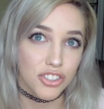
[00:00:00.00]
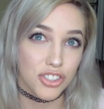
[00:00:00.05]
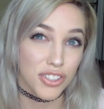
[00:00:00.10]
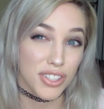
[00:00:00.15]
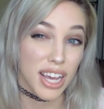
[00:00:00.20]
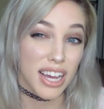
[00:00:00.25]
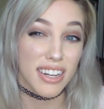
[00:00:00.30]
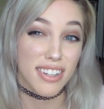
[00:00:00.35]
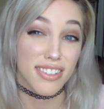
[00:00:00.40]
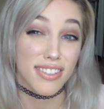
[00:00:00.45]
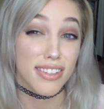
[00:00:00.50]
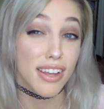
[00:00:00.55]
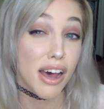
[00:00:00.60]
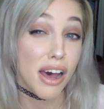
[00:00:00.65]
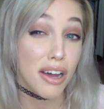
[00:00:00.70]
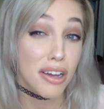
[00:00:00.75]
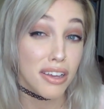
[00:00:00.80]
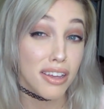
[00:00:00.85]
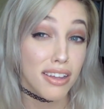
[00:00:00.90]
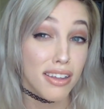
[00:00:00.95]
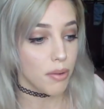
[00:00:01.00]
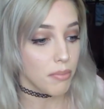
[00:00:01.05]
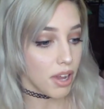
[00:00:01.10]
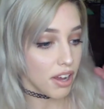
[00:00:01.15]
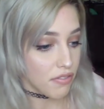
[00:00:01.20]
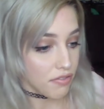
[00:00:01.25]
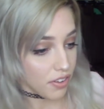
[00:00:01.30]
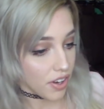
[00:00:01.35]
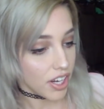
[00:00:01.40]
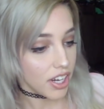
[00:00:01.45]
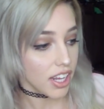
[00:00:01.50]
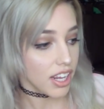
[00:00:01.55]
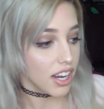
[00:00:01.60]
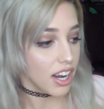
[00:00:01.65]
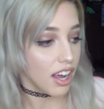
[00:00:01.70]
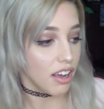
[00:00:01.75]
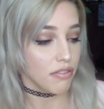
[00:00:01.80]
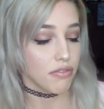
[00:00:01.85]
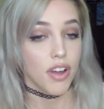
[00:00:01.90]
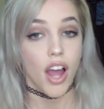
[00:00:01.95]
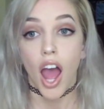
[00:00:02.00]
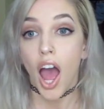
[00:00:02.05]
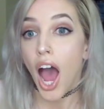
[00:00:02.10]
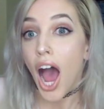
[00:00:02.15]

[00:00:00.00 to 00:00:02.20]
just kind of suck. I'm not funny enough.